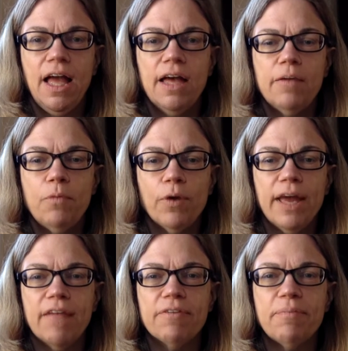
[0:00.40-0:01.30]
Good
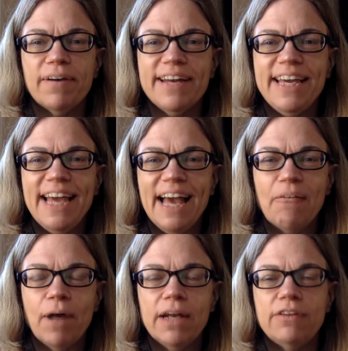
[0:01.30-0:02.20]
morning, everybody. I
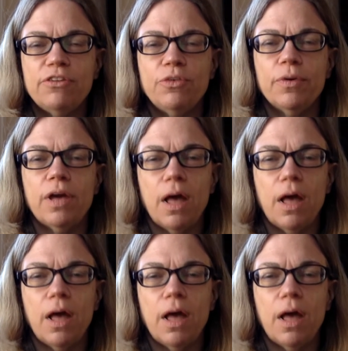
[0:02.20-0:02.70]
wanted to do an